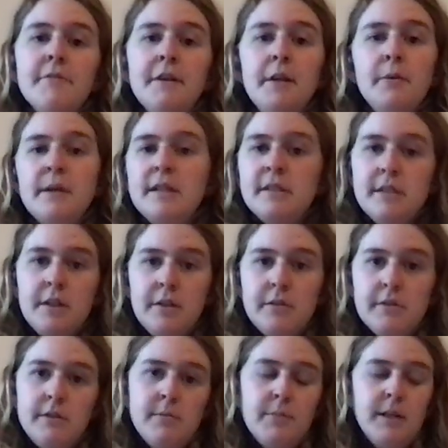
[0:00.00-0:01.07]
If anyone else
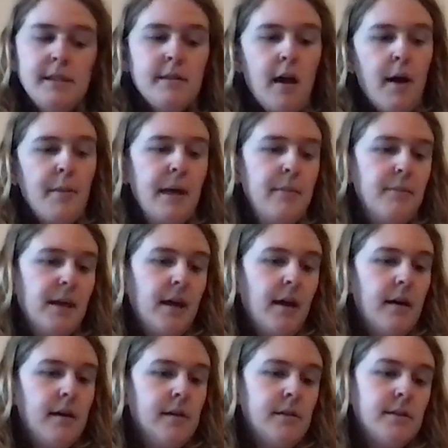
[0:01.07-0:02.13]
knows, please comment,
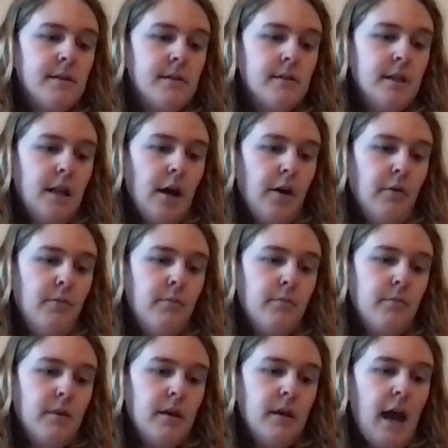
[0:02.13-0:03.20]
because
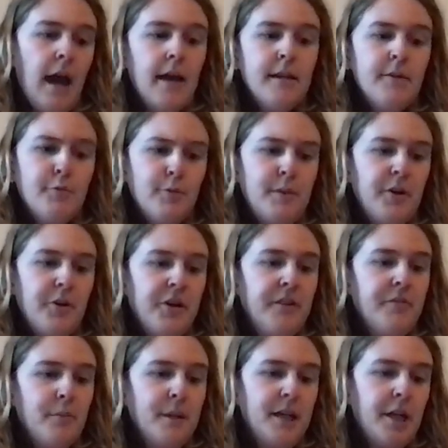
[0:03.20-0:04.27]
it would be great
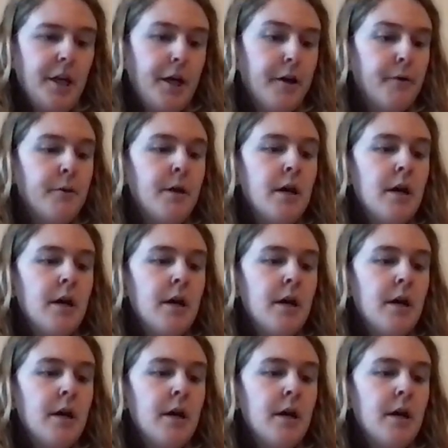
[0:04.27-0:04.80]
for me to know.